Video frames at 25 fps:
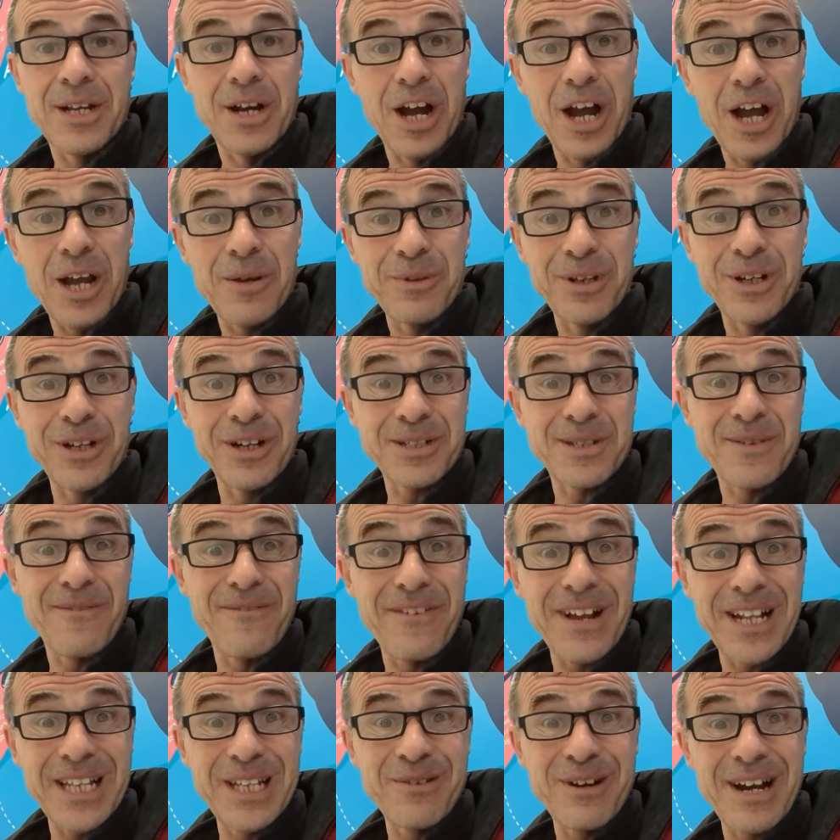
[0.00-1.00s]
I hope you got some
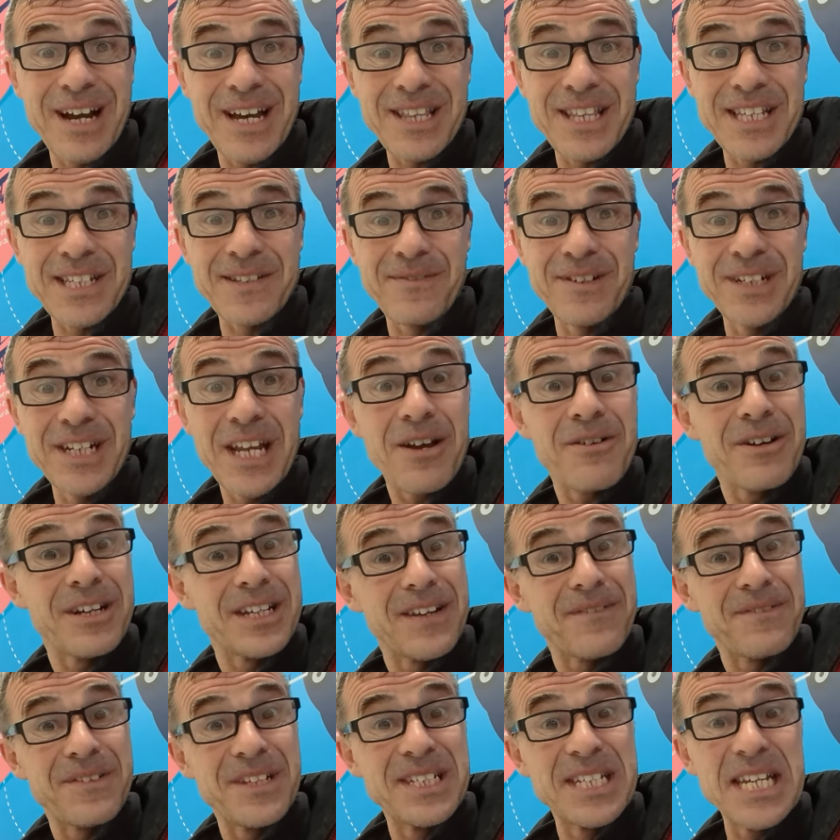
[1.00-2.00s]
value out of this video,
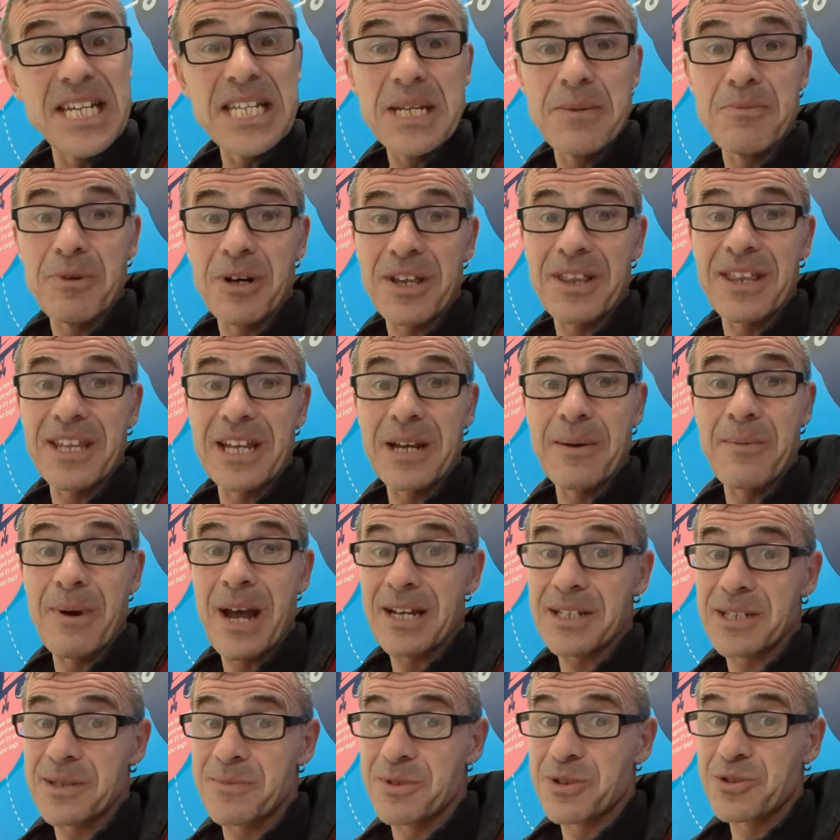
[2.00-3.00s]
and if you did, you might think
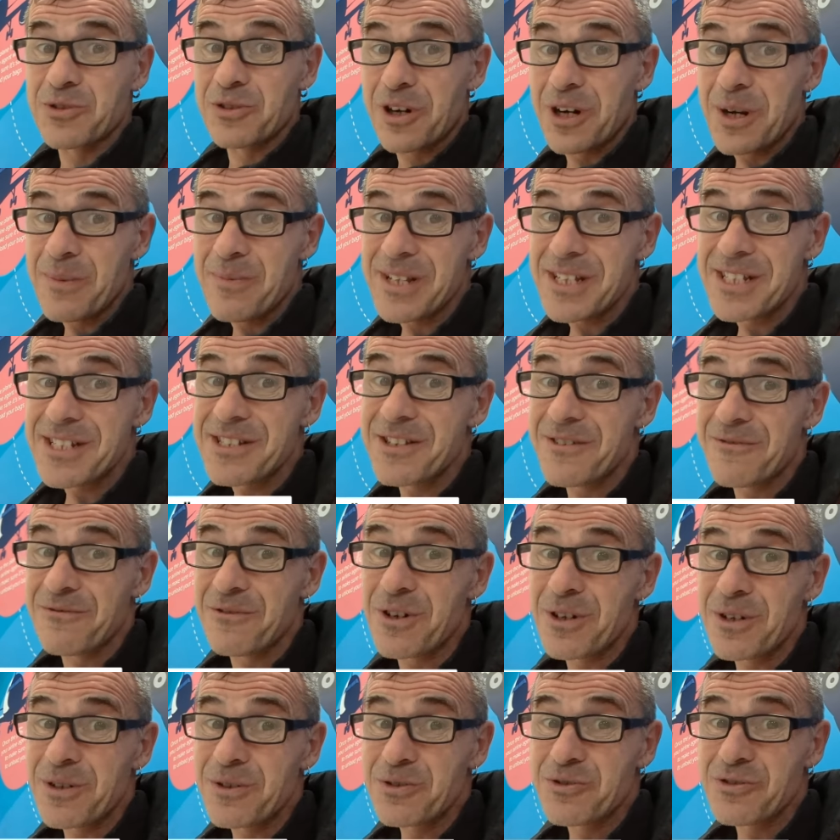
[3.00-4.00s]
about subscribing to the
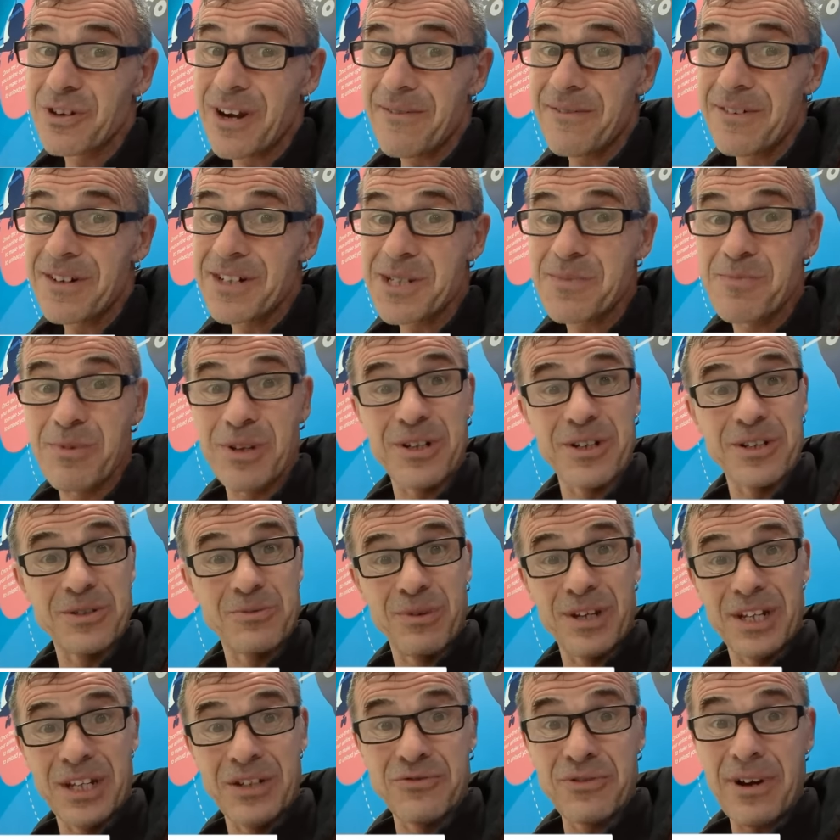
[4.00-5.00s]
Frugal Travellers, because
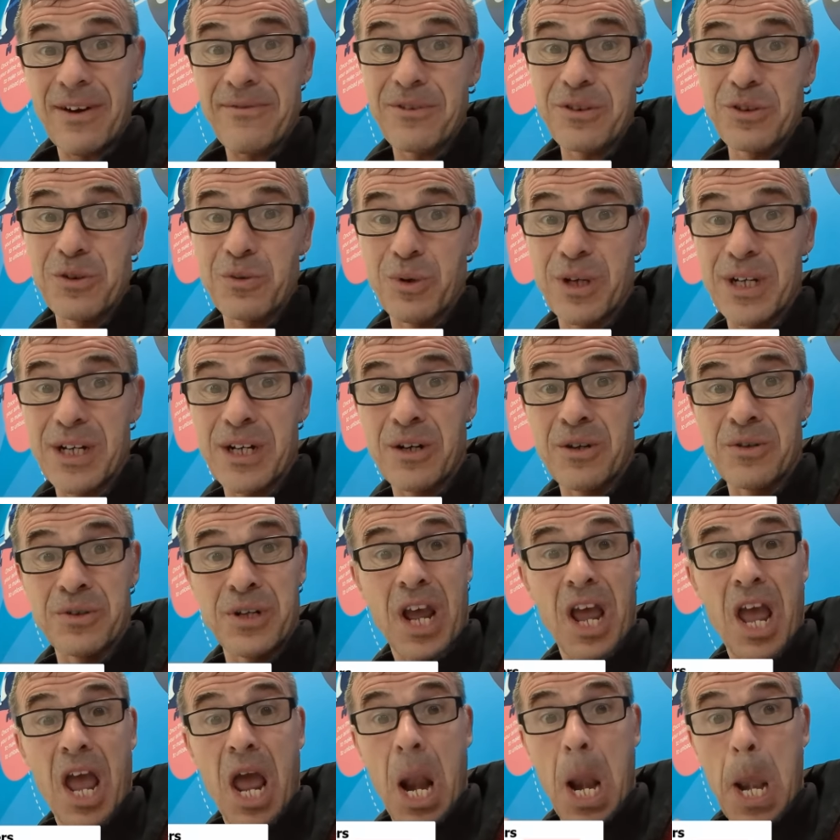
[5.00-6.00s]
we travel the world
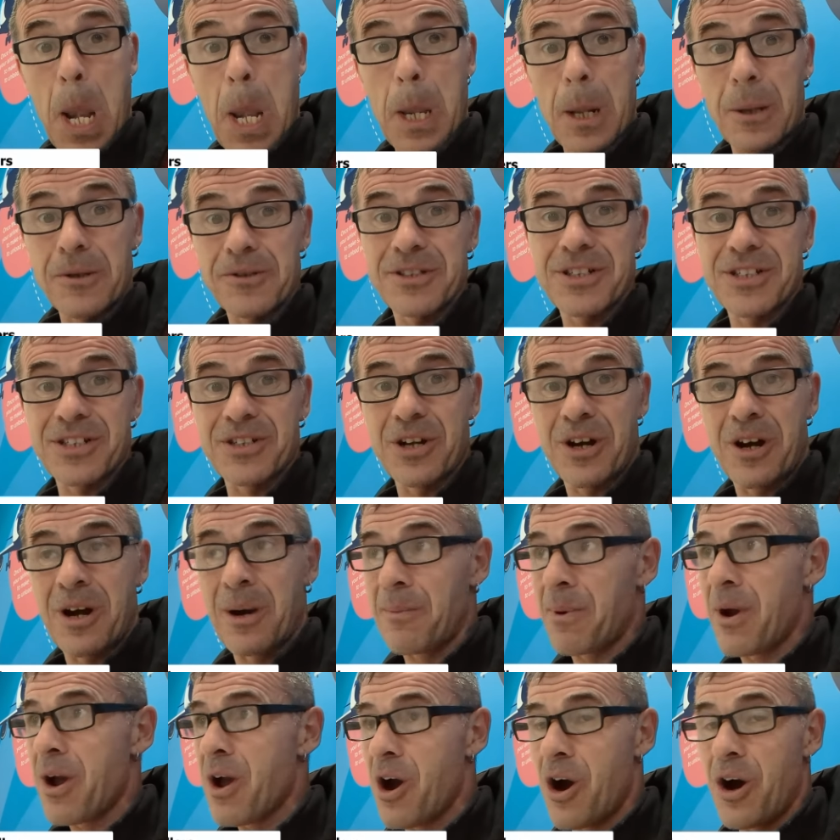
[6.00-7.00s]

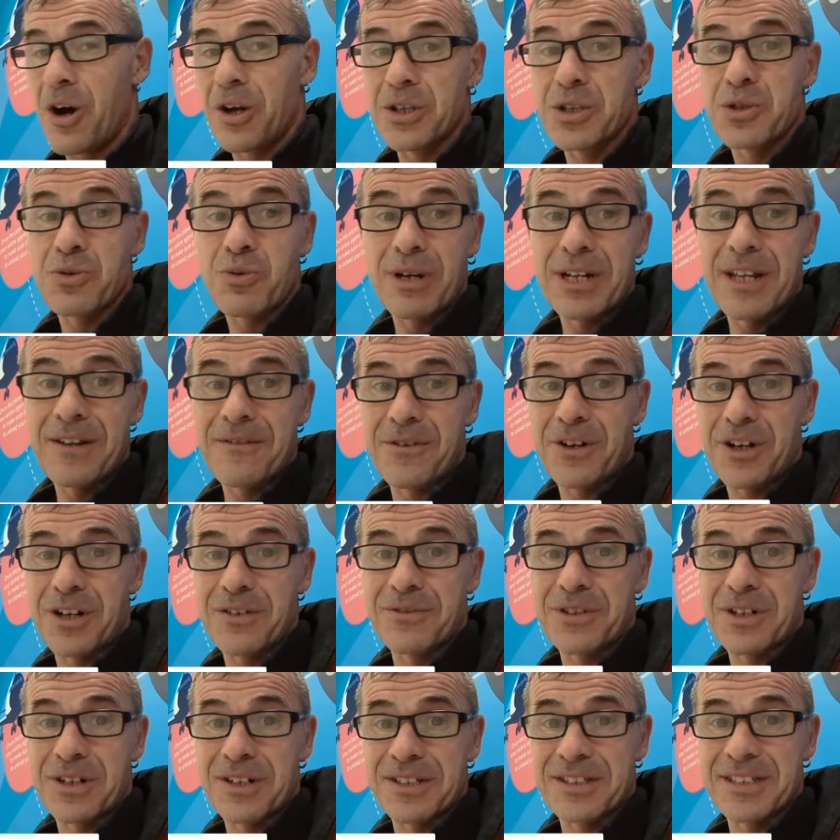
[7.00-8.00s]
non-stop on
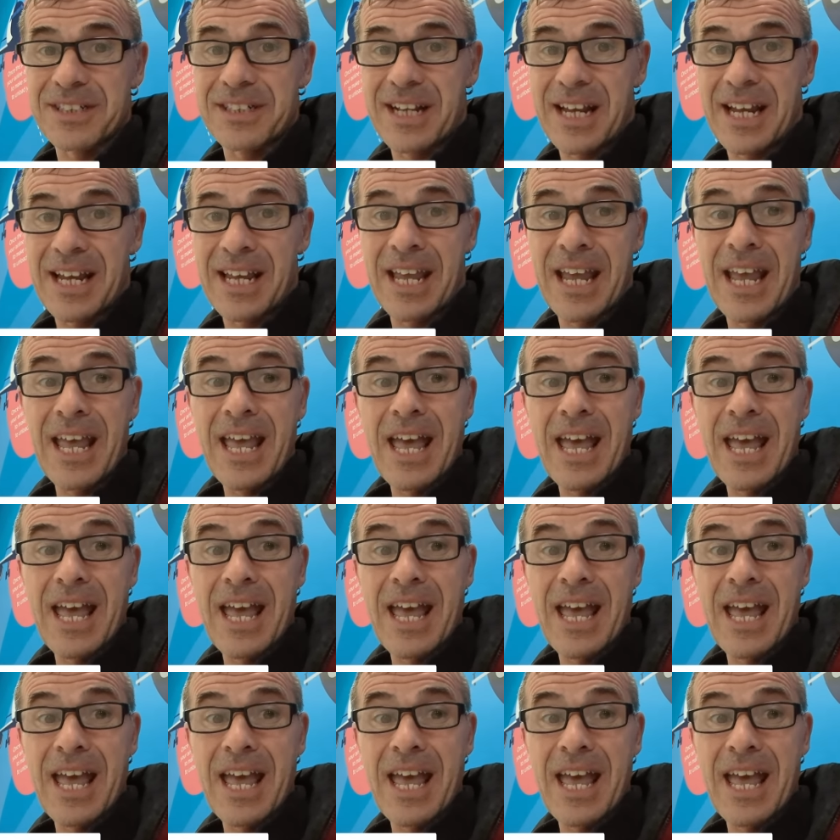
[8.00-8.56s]
twenty-five dollars a day